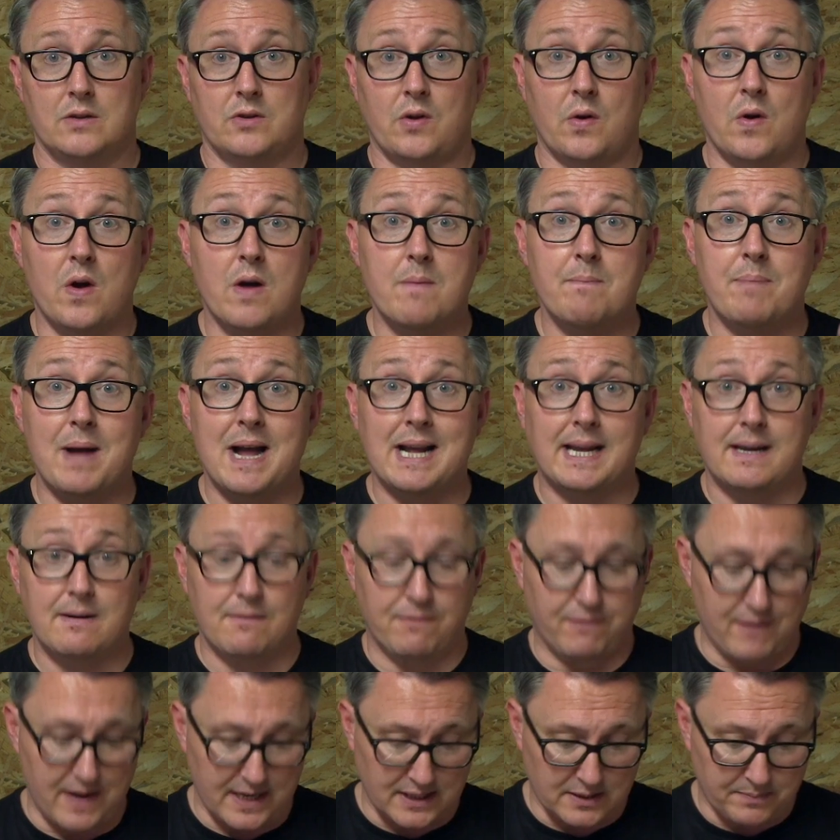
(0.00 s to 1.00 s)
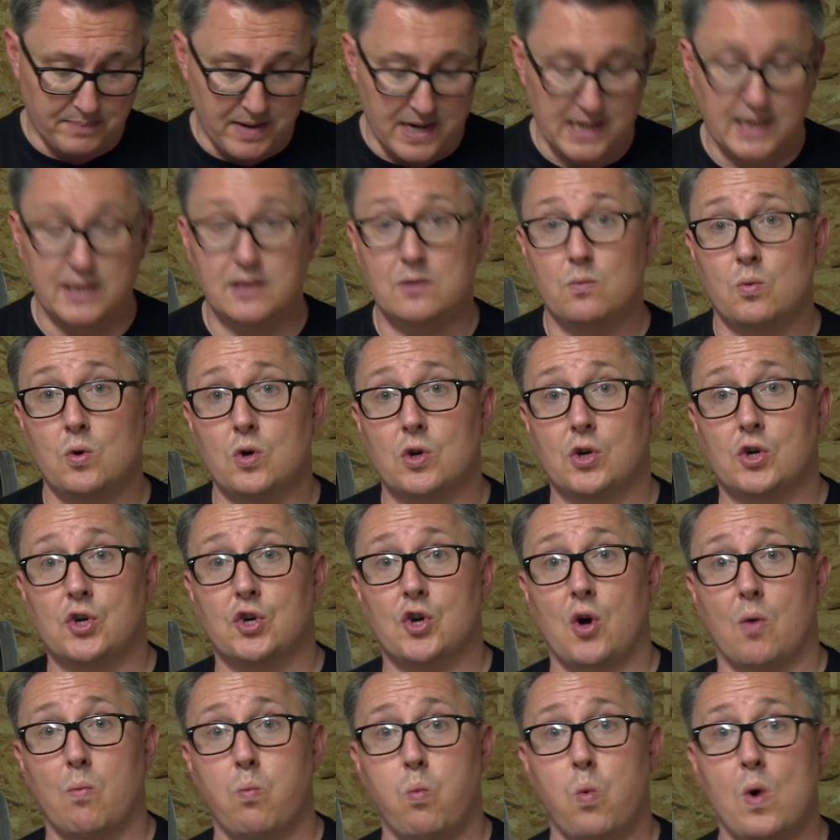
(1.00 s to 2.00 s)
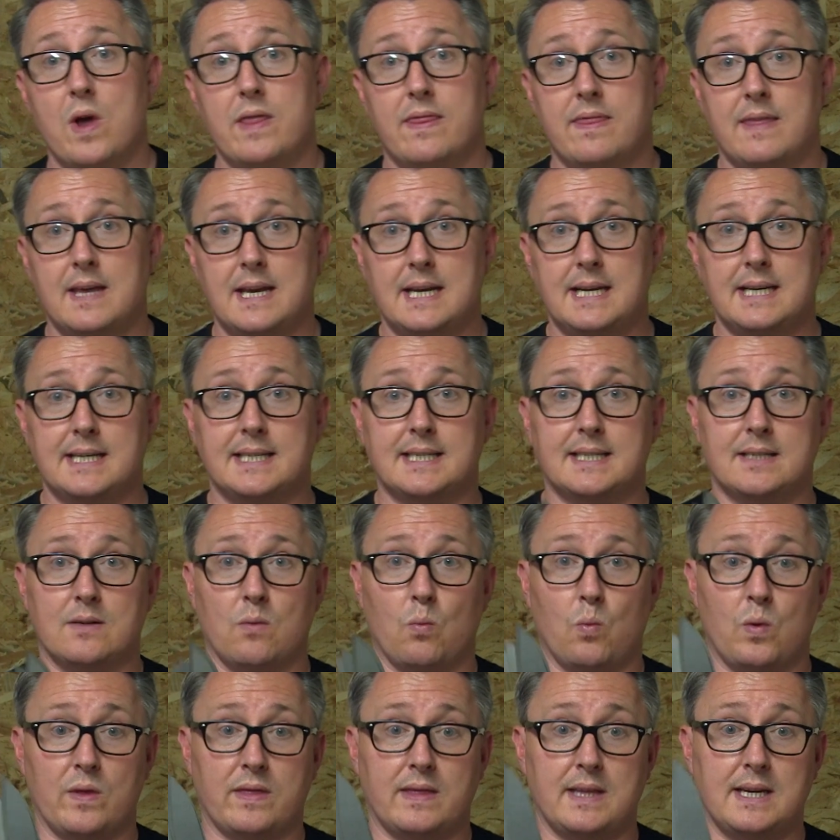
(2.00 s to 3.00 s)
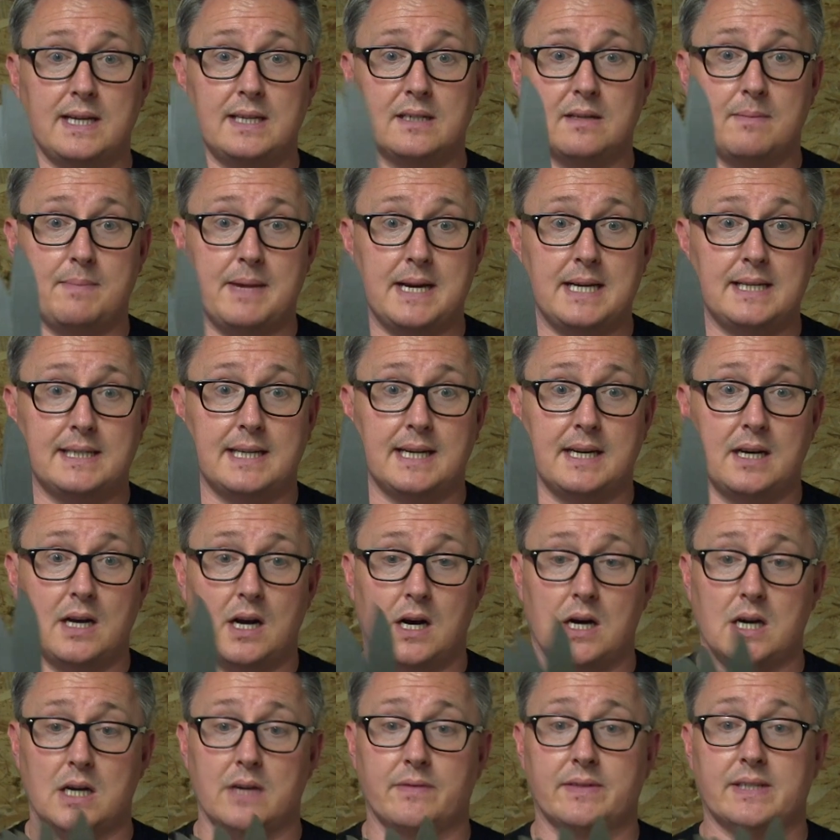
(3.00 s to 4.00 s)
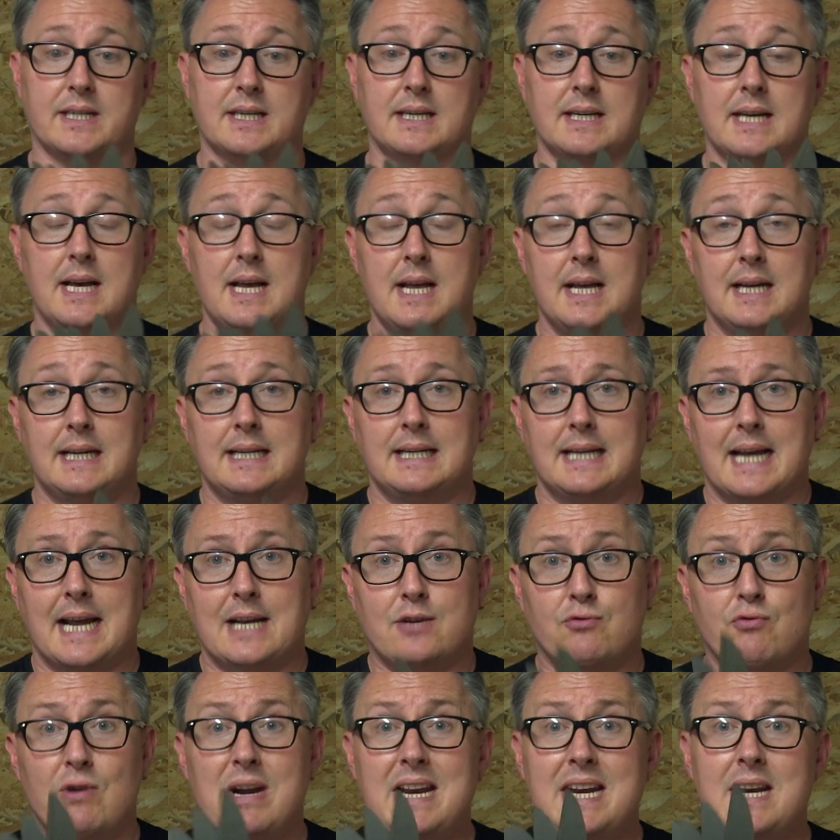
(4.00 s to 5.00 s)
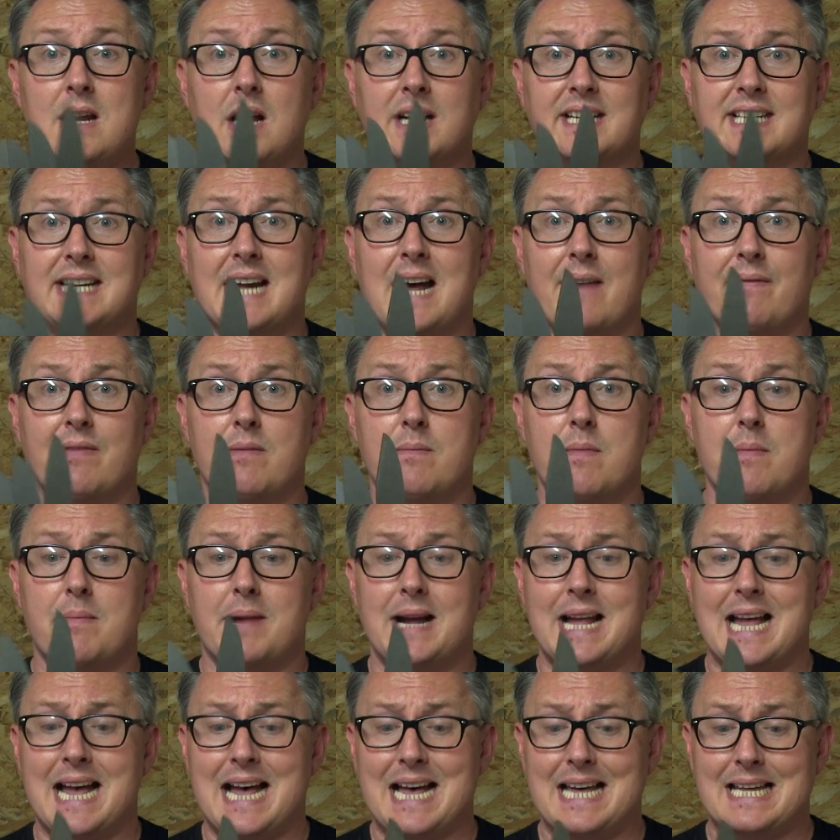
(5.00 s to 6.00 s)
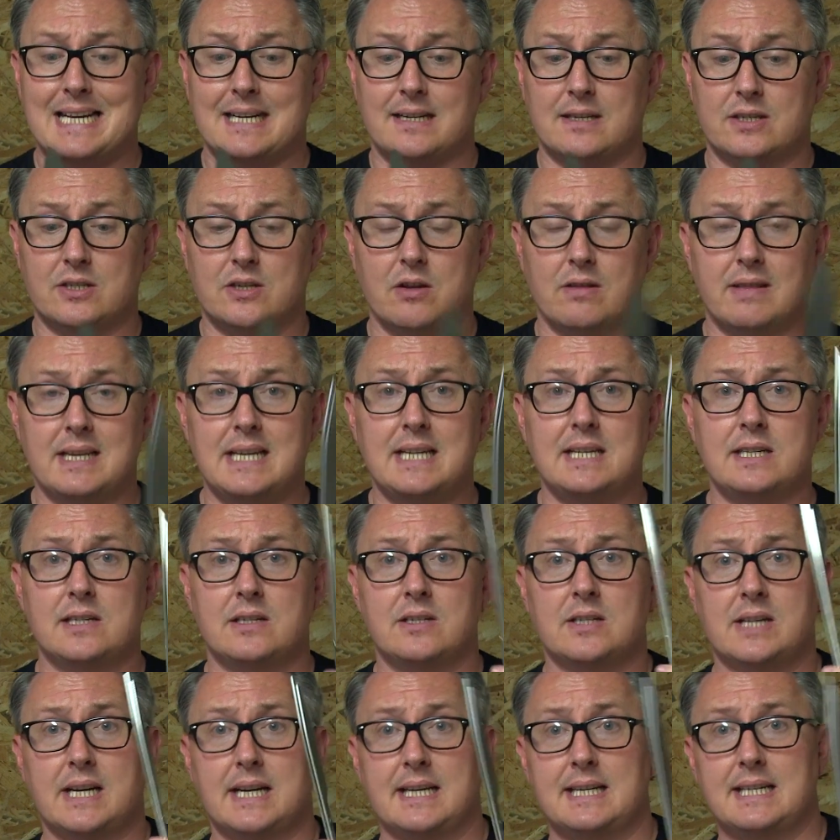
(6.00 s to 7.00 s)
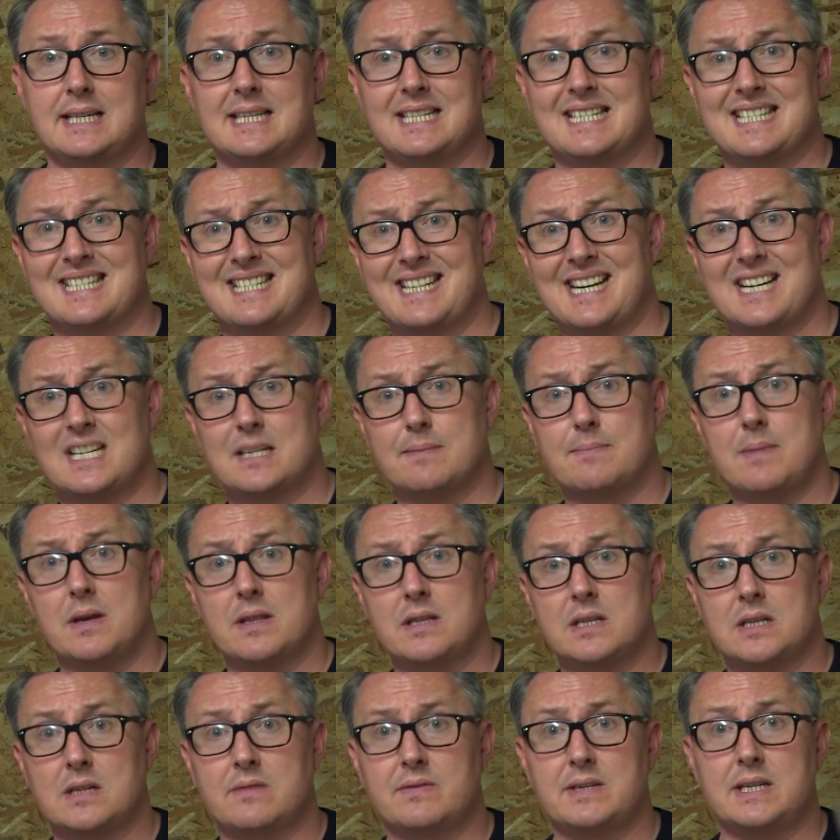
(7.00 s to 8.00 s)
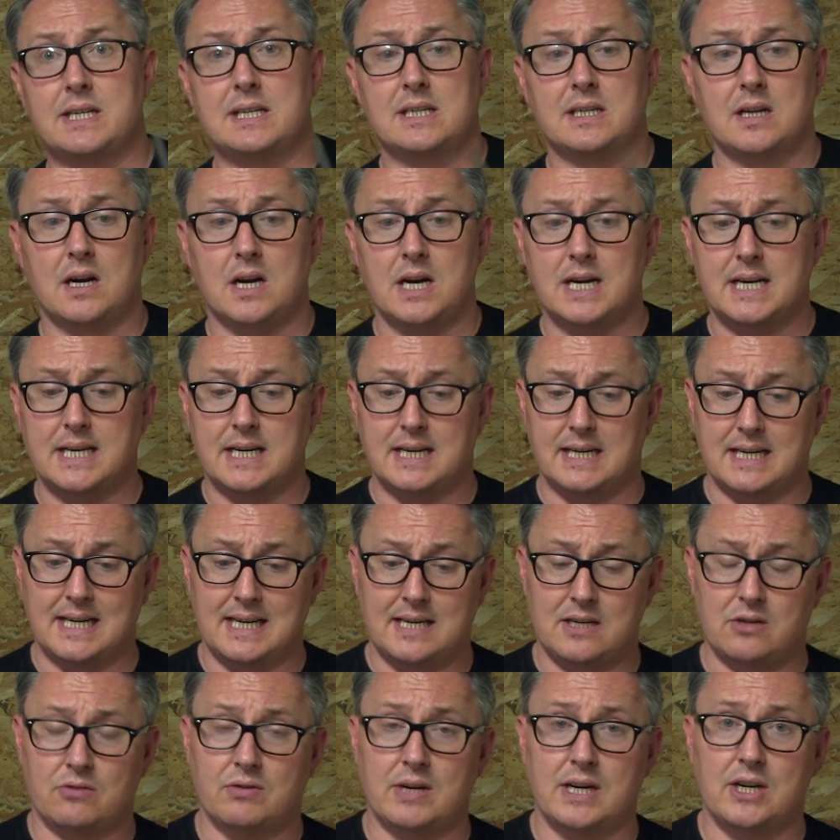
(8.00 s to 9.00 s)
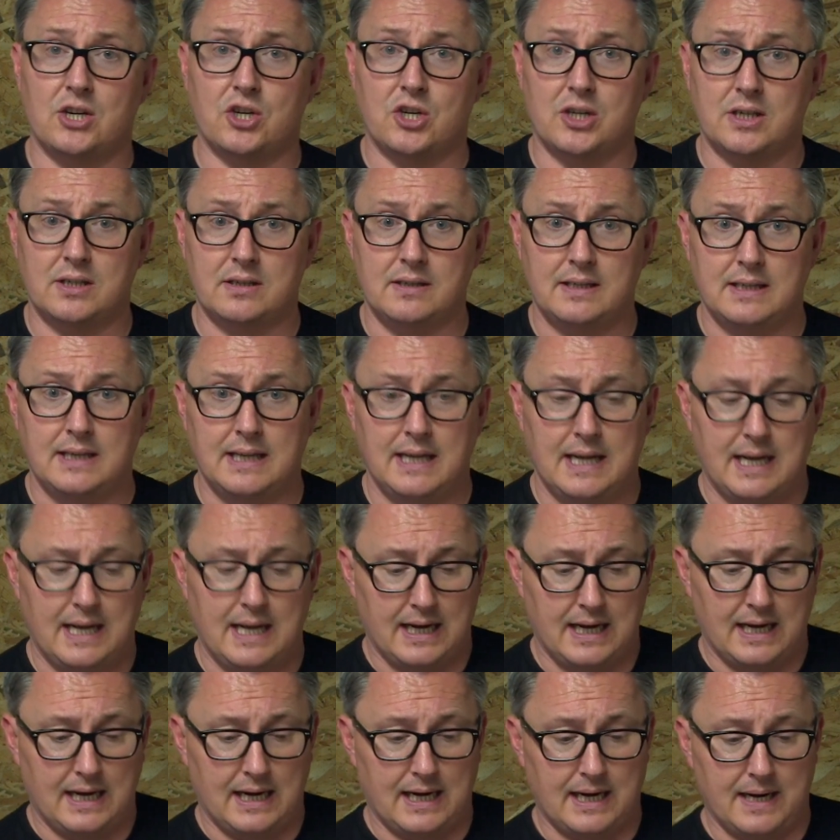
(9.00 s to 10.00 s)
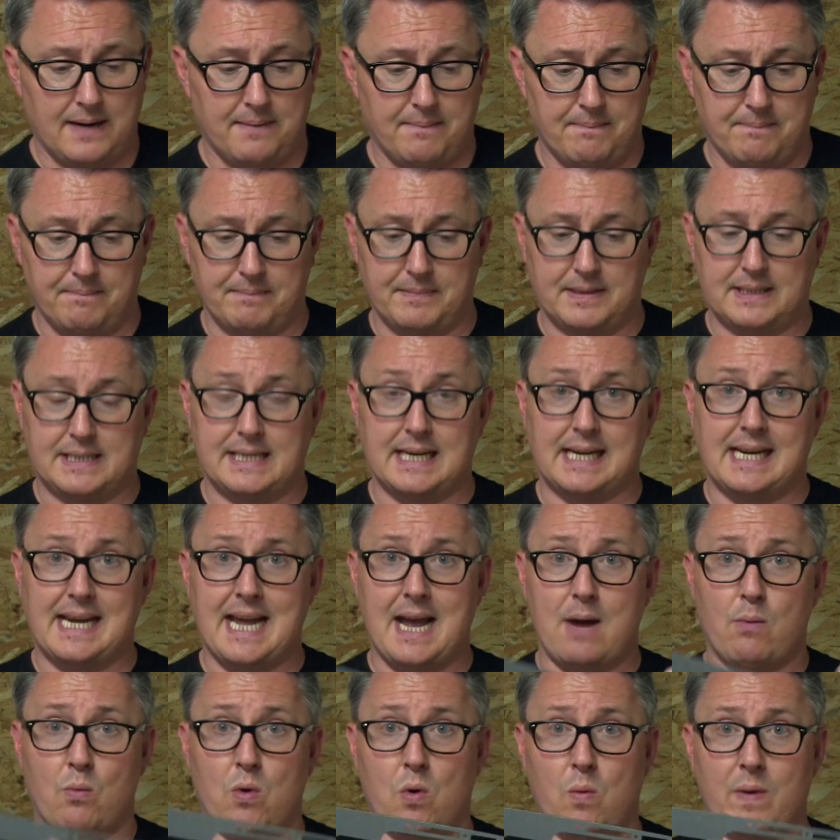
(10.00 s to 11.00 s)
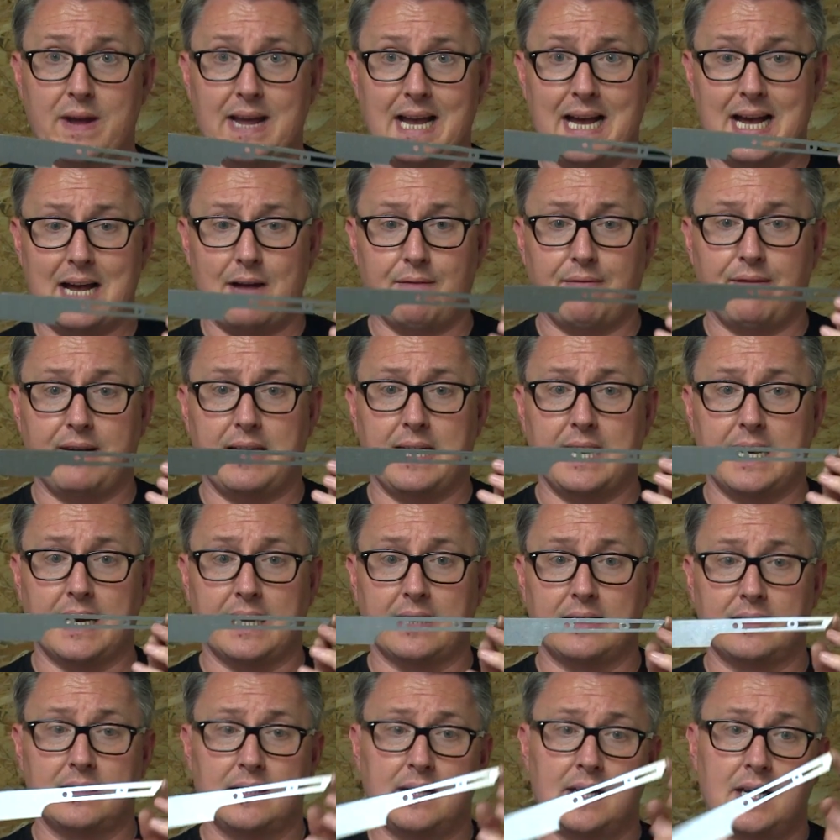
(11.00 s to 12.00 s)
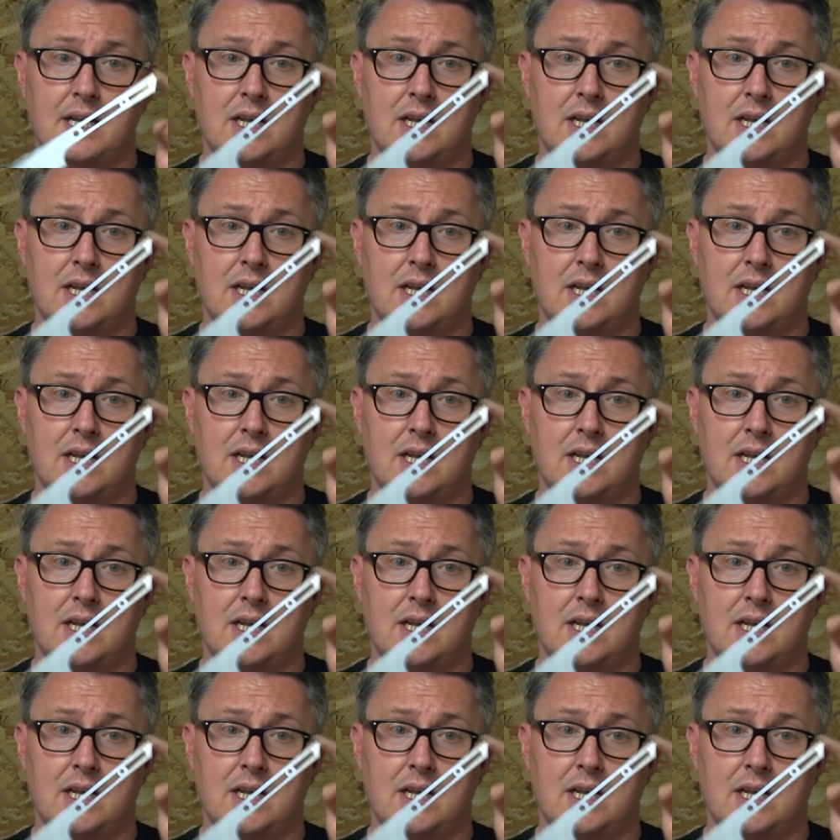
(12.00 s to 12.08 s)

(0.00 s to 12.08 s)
So now I'm back in France, back in the workshop with these amazing knives, and it's really nice to have them in my hand. So these took 6 months of design and iteration to get what we have here.